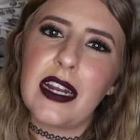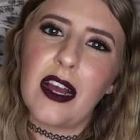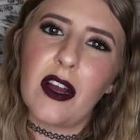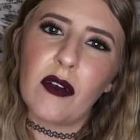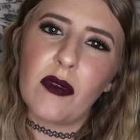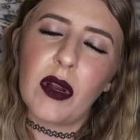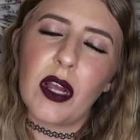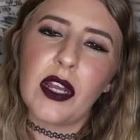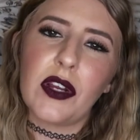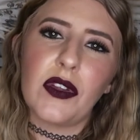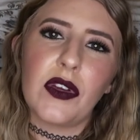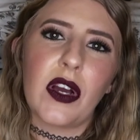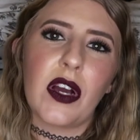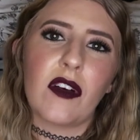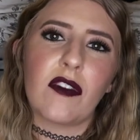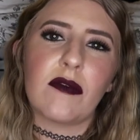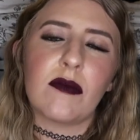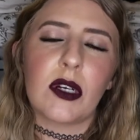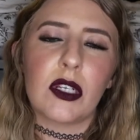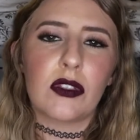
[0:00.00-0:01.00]
Out ride, you
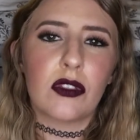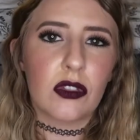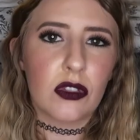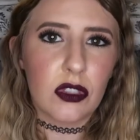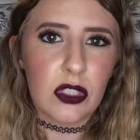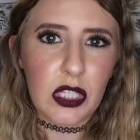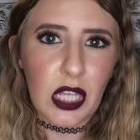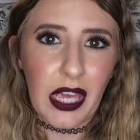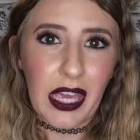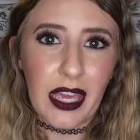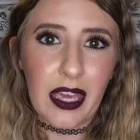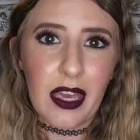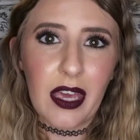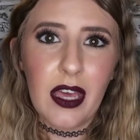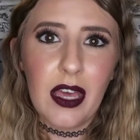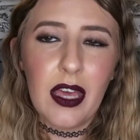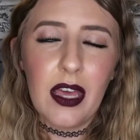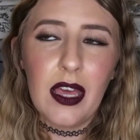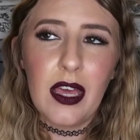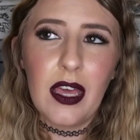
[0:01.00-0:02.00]
have Monsters, Incorporated,